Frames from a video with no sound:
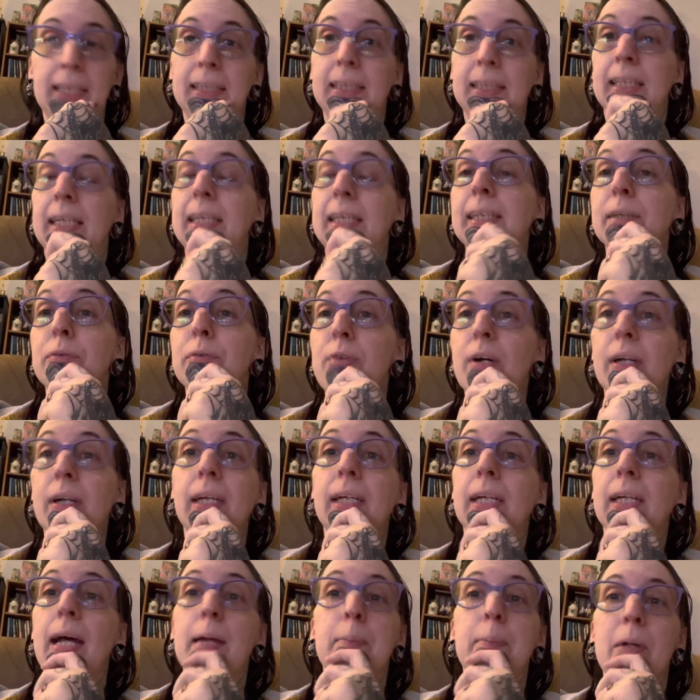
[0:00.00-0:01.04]
it's a
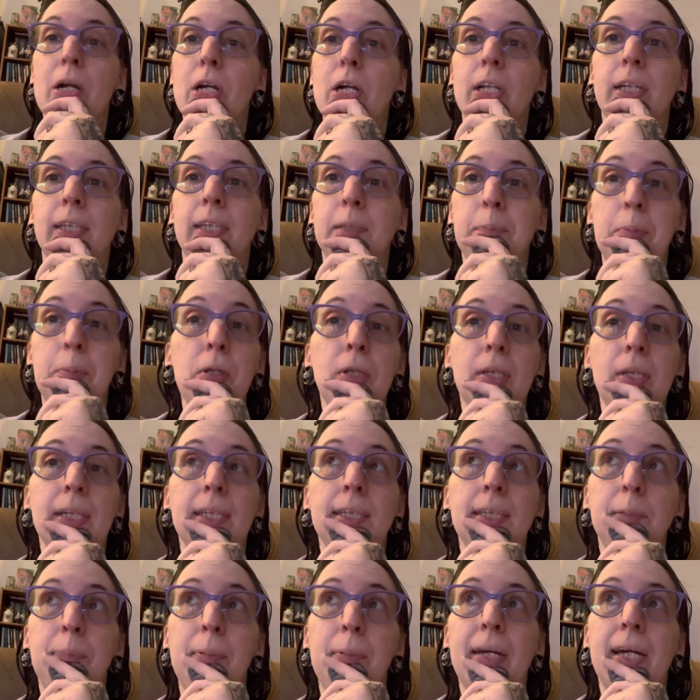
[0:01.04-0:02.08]
fucking nightmare to dispute
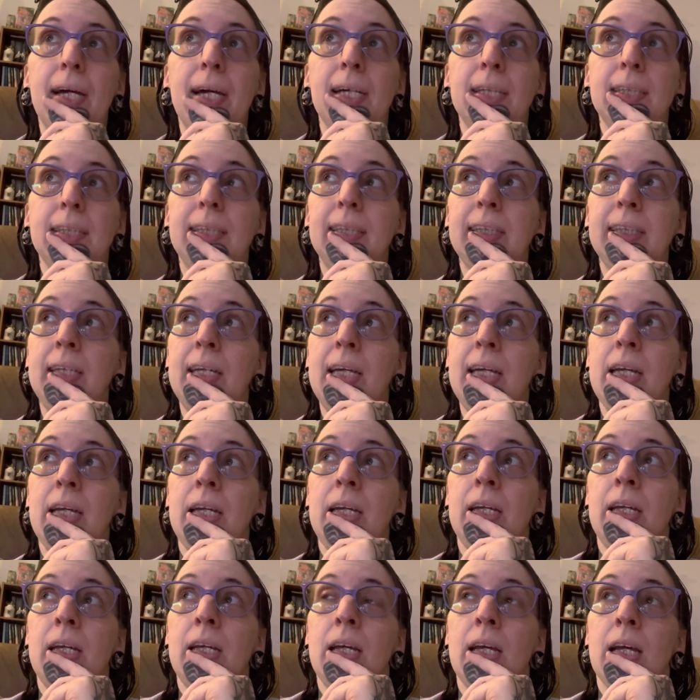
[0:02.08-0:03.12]
these because
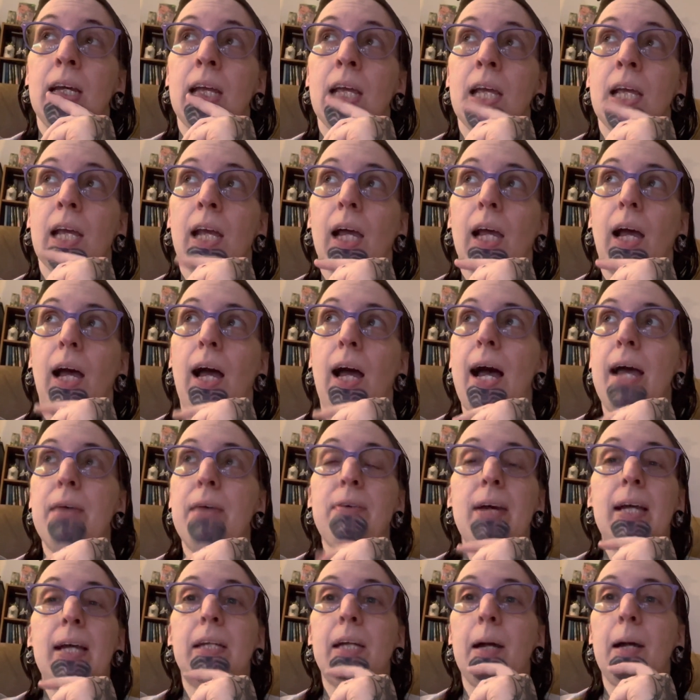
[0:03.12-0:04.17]
I've
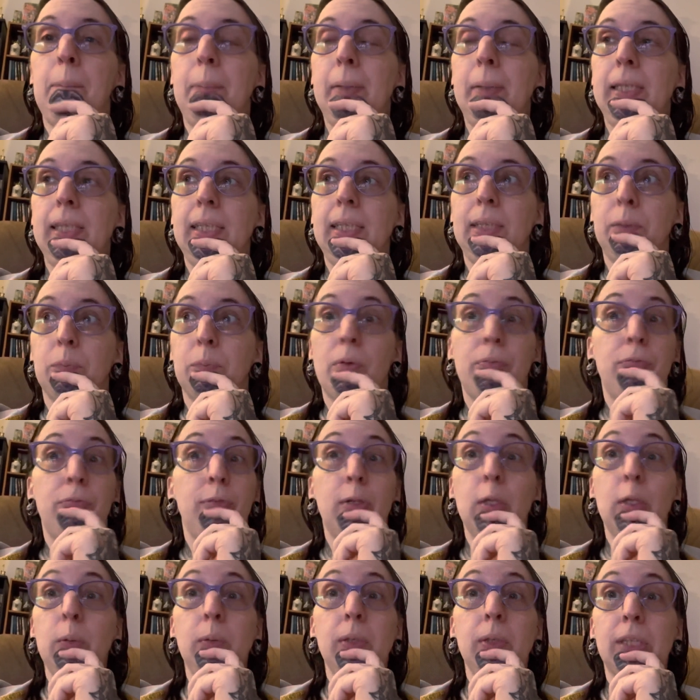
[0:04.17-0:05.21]
had companies
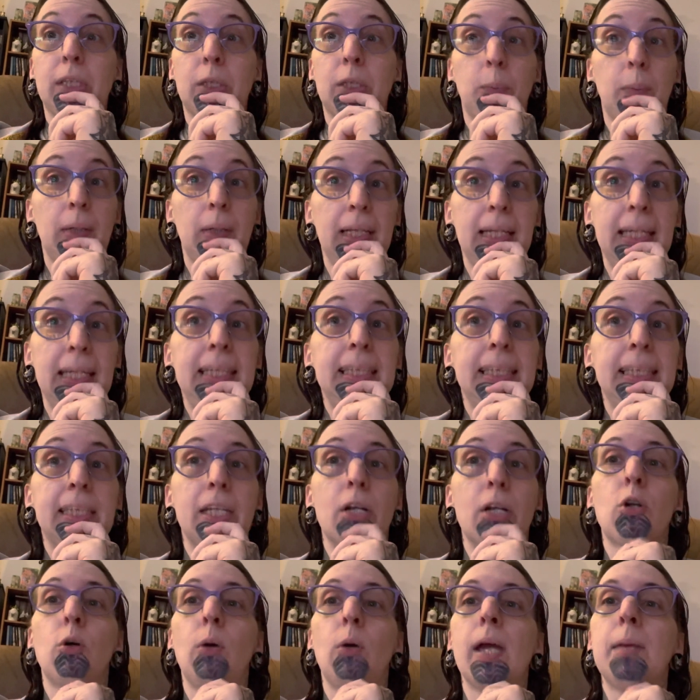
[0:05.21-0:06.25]
refuse to release
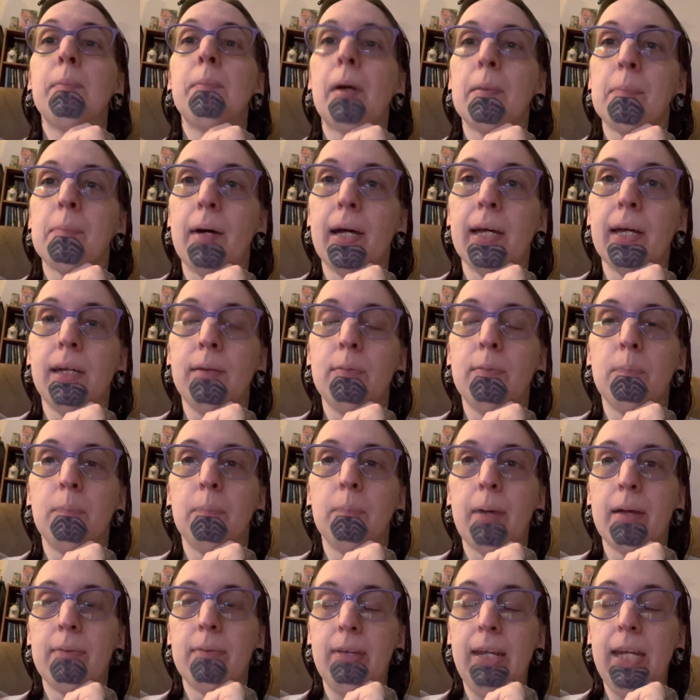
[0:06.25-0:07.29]
their claim on my
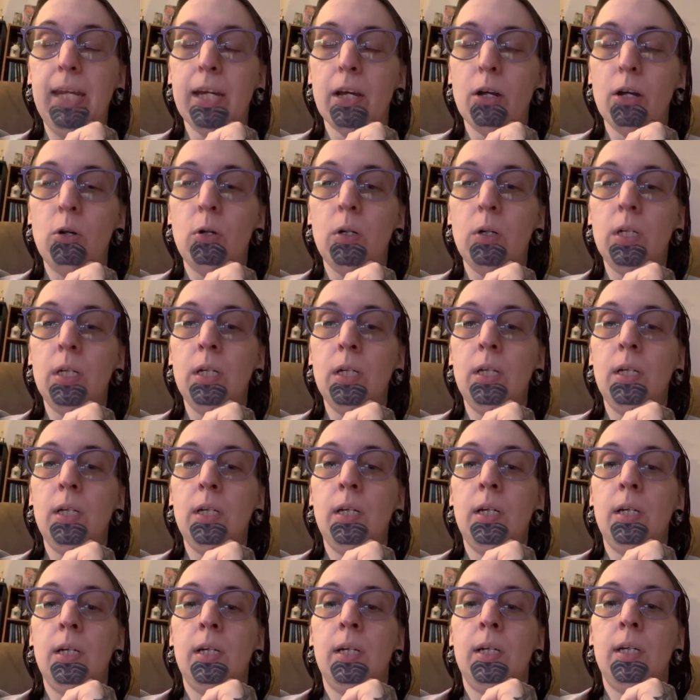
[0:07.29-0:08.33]
video,
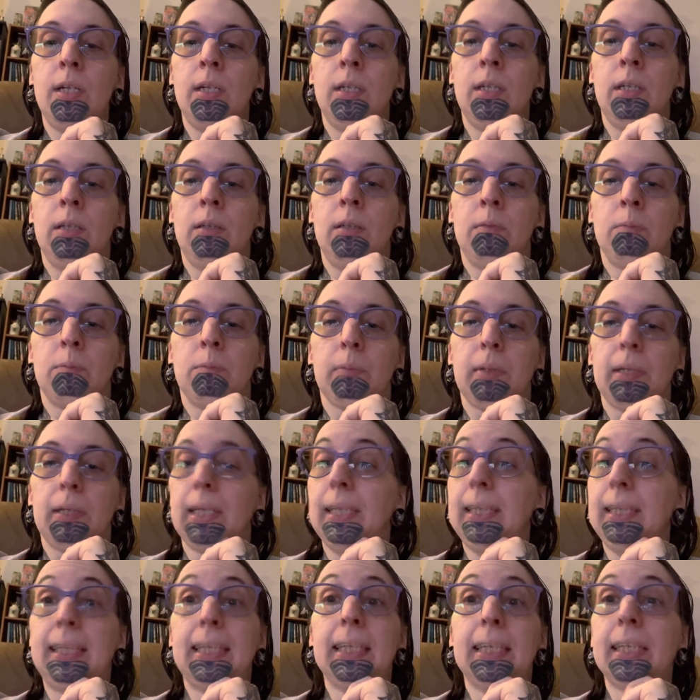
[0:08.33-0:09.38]

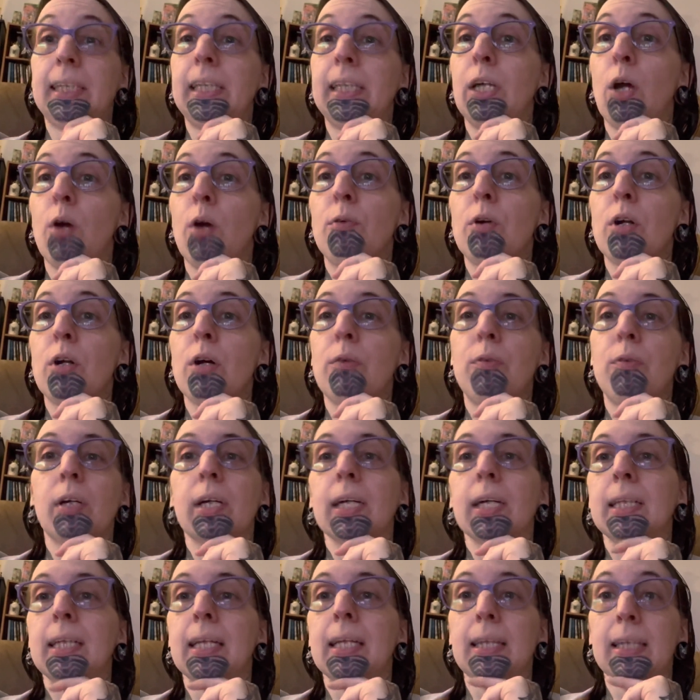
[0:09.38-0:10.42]
insisting over and over
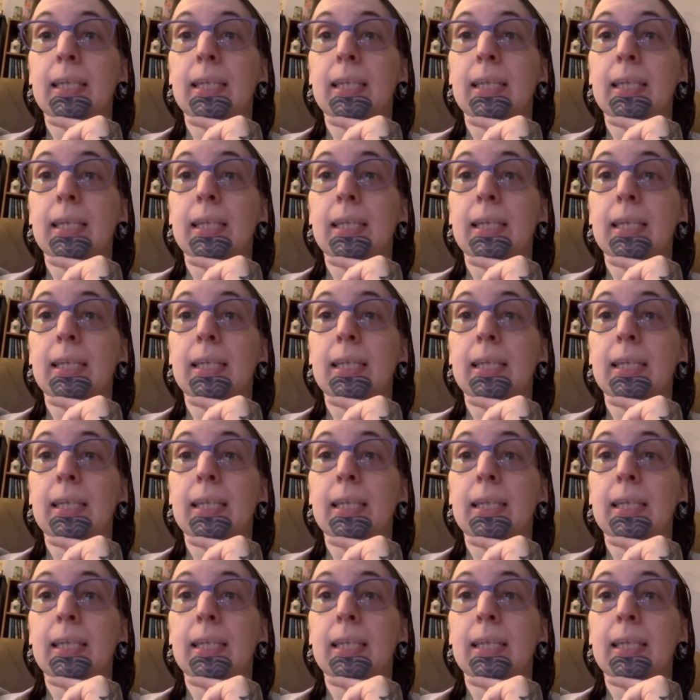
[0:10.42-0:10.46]
again that